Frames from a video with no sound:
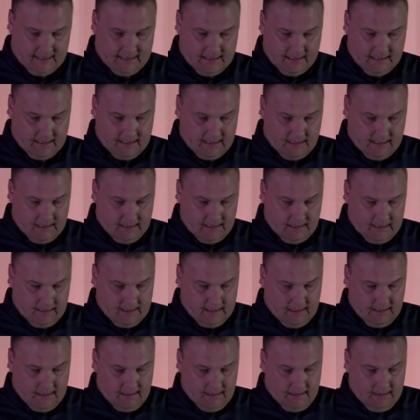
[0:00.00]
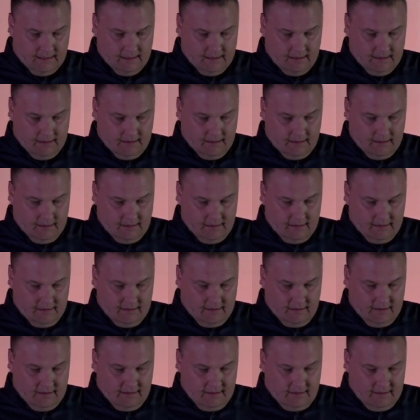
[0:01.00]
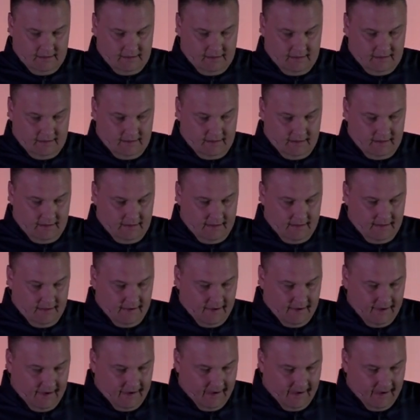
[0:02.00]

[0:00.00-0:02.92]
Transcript: (silence)